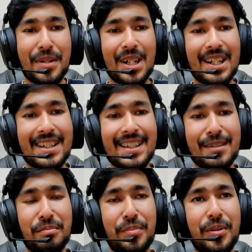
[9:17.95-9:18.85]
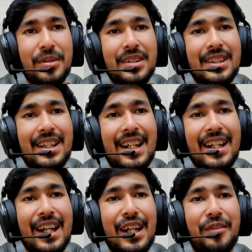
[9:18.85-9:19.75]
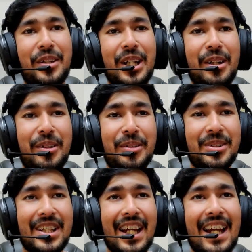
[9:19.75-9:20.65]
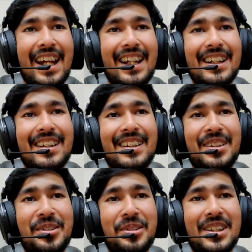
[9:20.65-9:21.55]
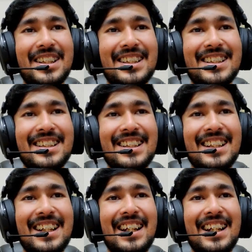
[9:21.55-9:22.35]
but I have Gyarados and Togekiss